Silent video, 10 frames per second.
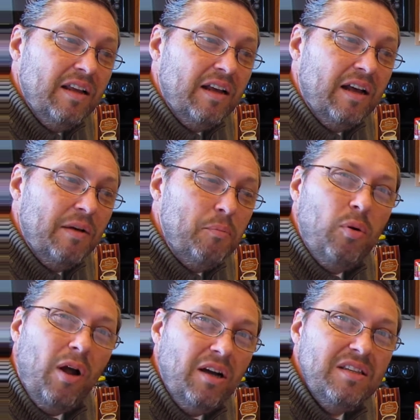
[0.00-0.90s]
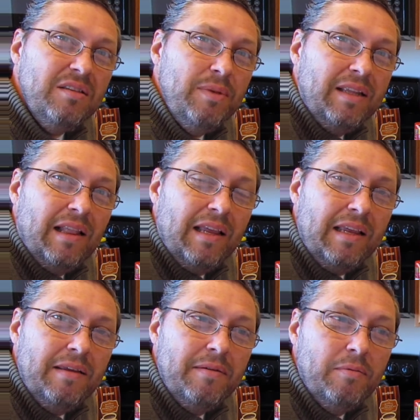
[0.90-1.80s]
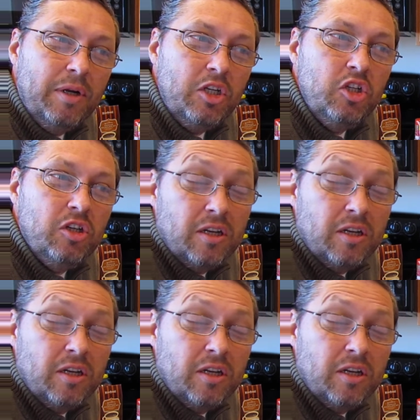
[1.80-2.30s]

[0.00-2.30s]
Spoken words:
approximately, which,